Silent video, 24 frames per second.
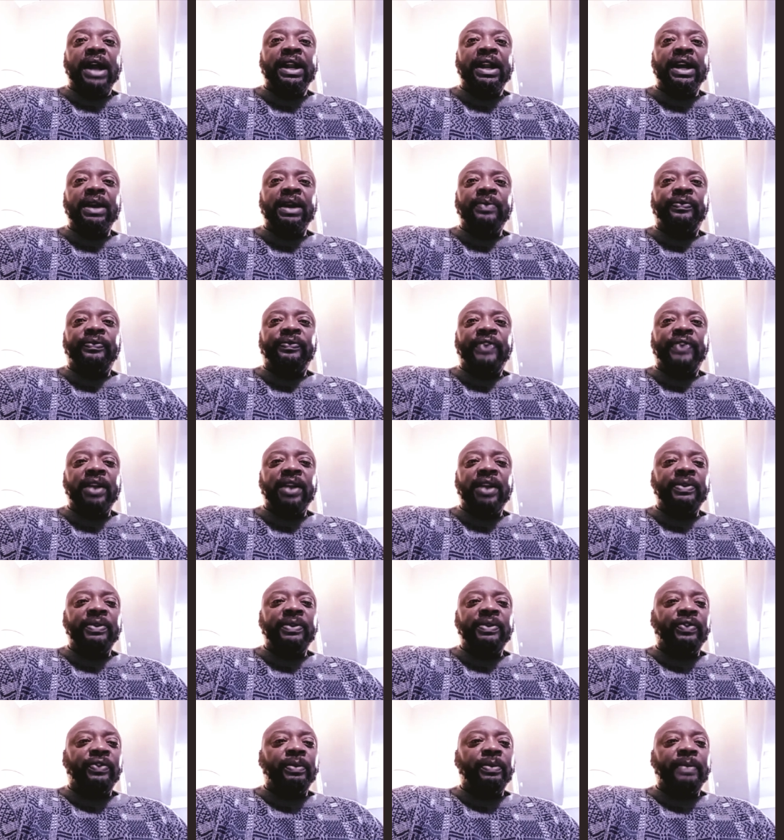I let him
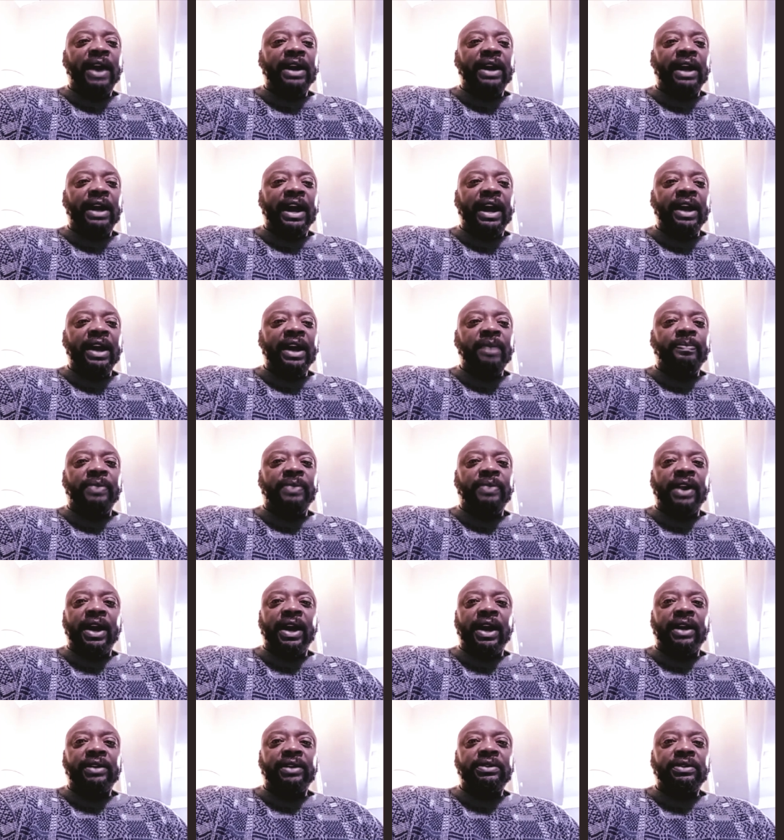follow me for about eight
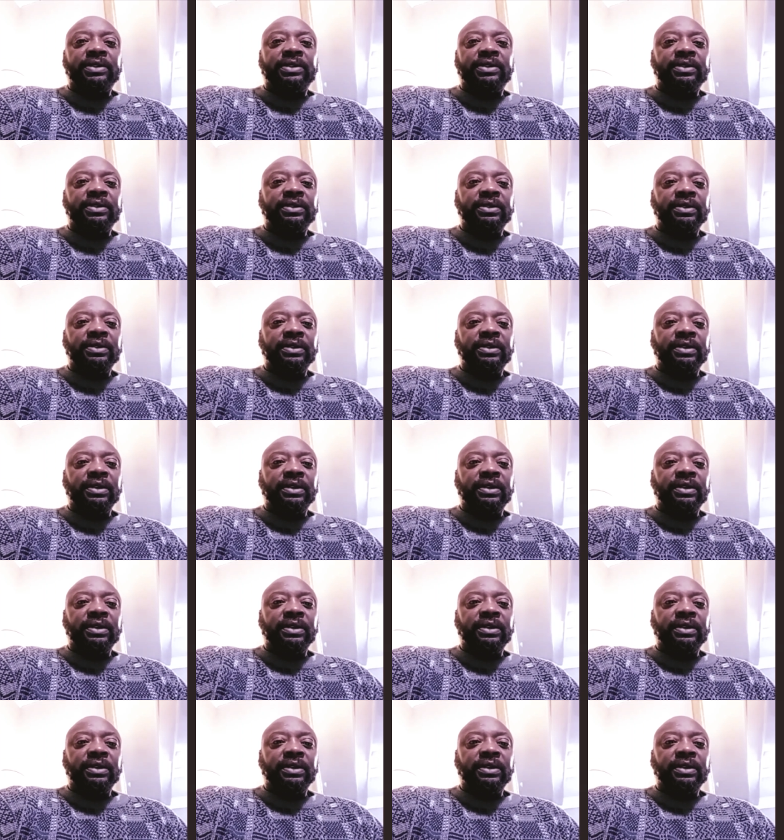blocks.